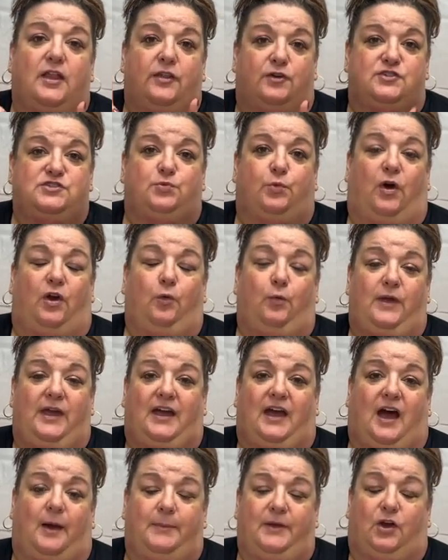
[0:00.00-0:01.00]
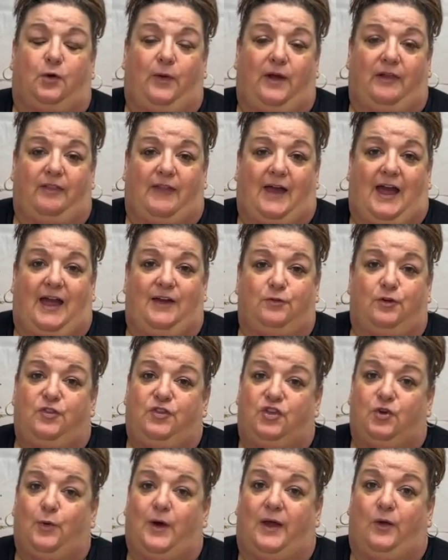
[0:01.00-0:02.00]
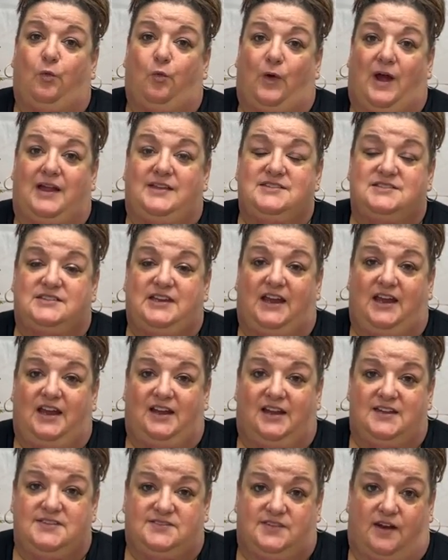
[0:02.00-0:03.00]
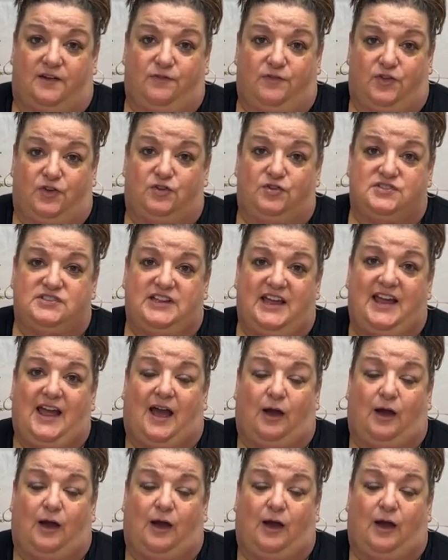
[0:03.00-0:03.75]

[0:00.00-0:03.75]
There's one week I'll be going live with you on Wednesday instead of Thursday.